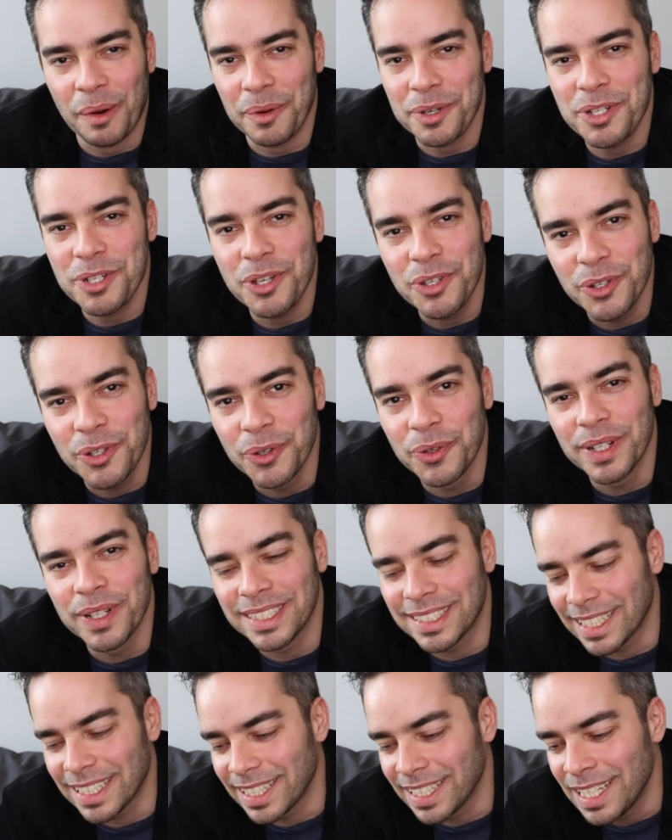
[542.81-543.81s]
What I want you to do
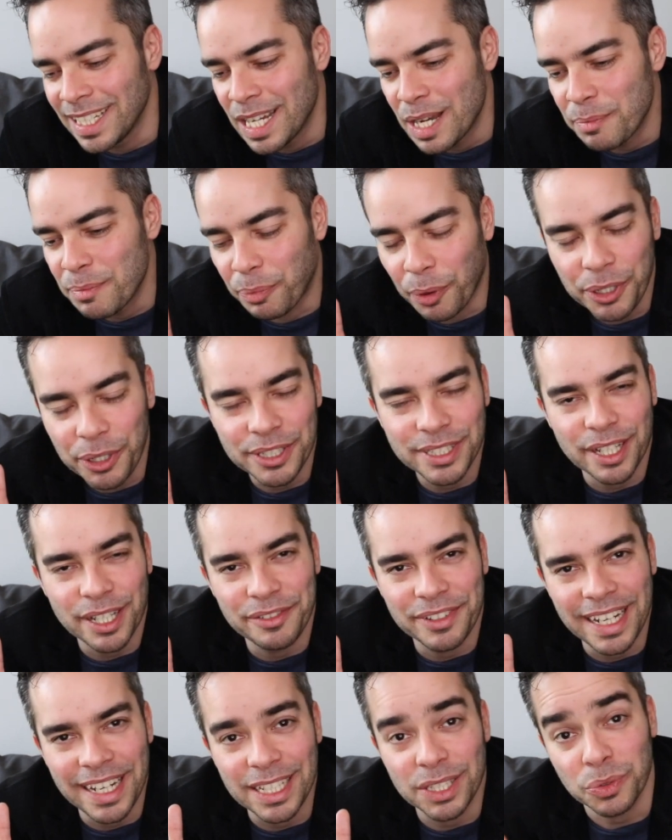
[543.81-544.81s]
is uh, pour
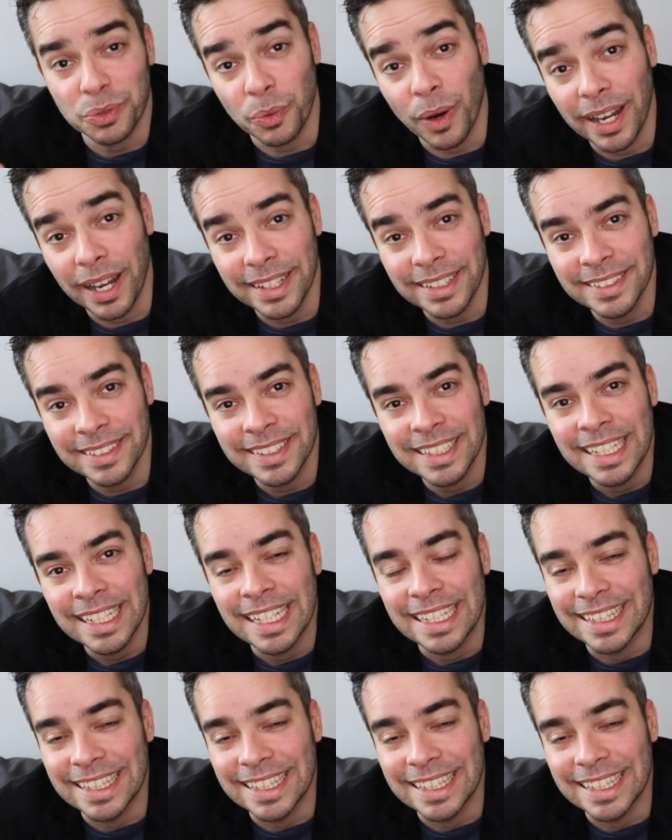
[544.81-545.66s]
yourself a nice wine,